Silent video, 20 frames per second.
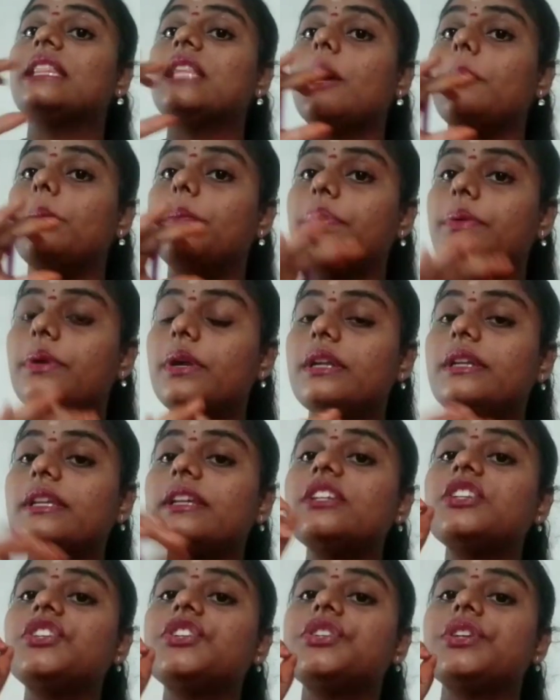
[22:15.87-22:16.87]
The
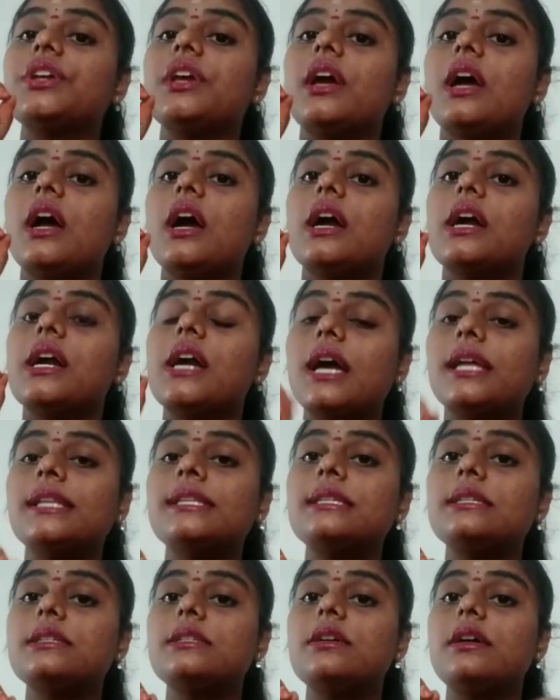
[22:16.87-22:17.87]
British
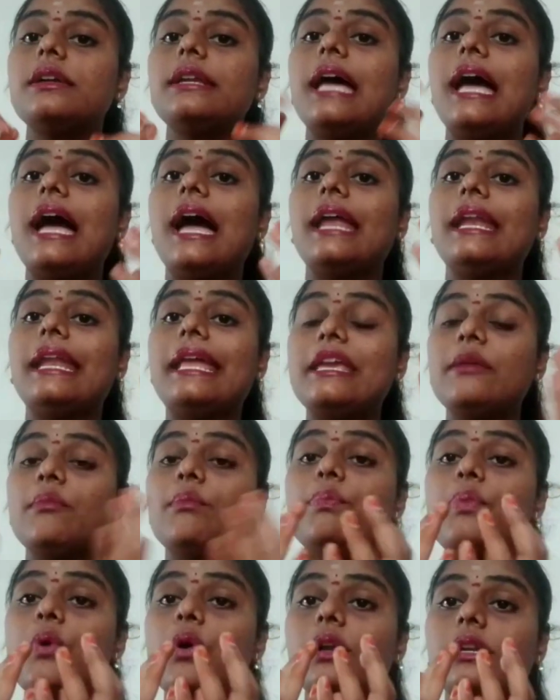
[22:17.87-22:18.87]
considered an
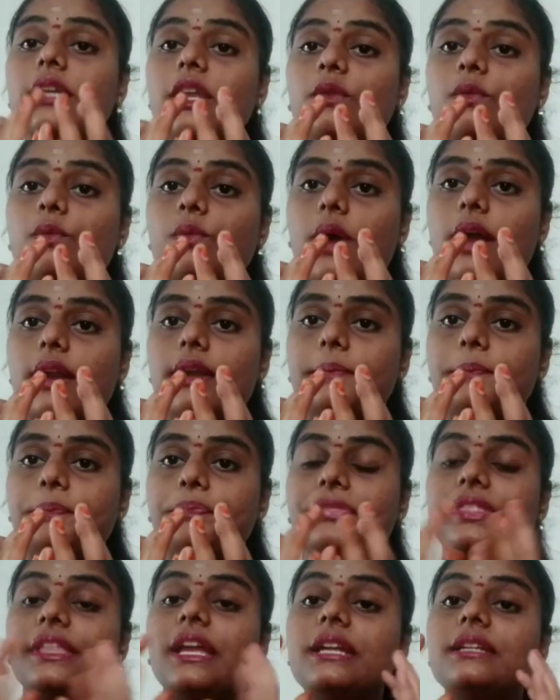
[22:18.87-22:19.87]
important one,
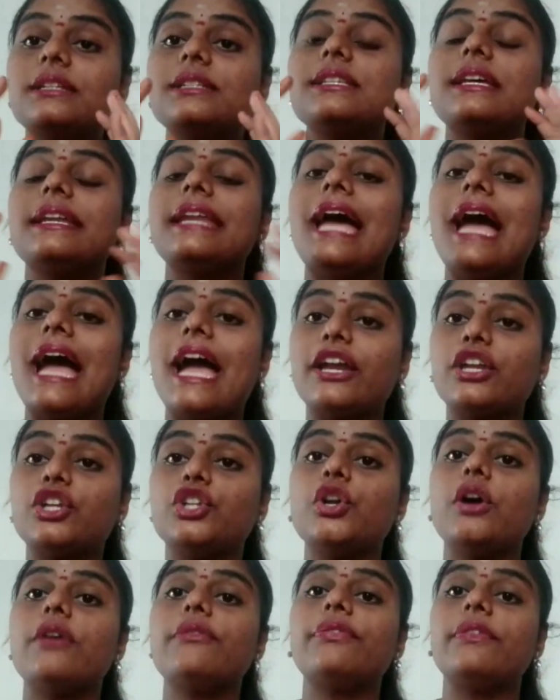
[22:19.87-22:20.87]
that is an
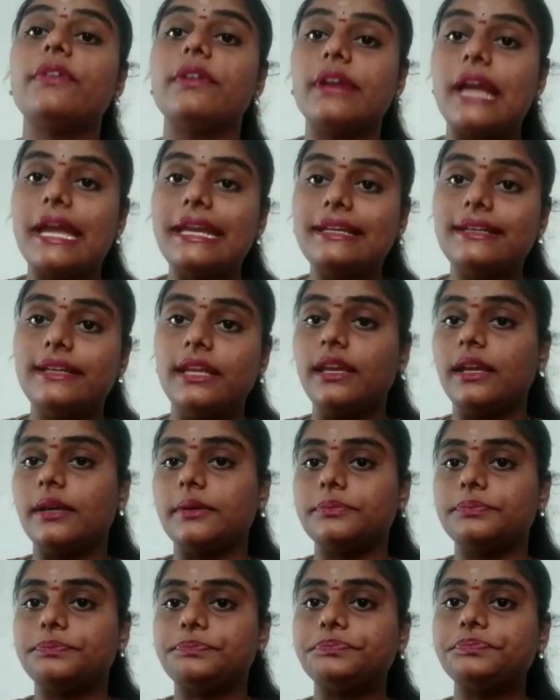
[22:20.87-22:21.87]
act of
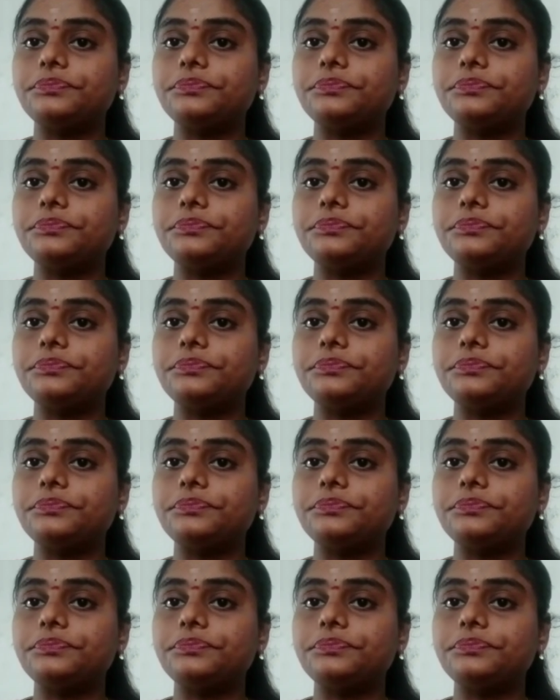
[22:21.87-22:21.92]
writing.